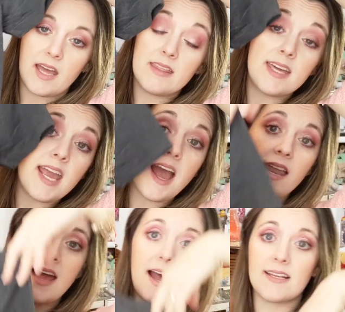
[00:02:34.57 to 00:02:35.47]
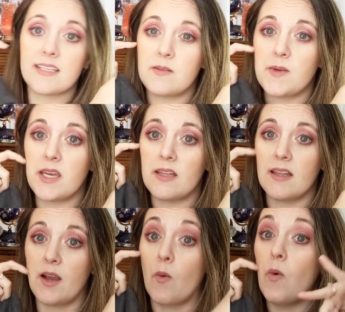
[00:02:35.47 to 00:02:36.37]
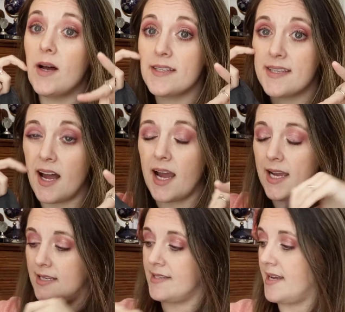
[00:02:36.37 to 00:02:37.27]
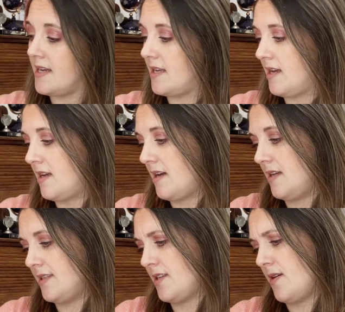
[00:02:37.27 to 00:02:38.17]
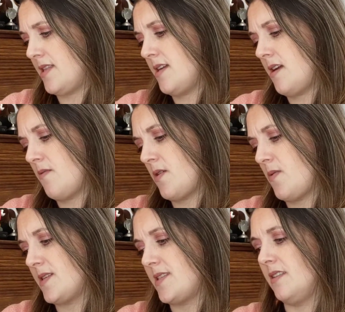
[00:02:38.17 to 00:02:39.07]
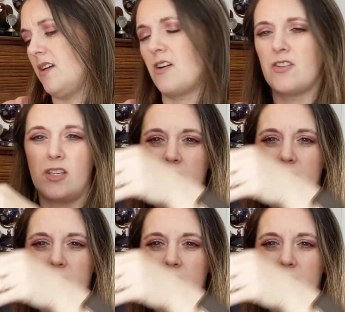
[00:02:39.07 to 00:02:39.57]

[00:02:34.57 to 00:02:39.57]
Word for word: And they had asked me, like, what size, and so I think I requested large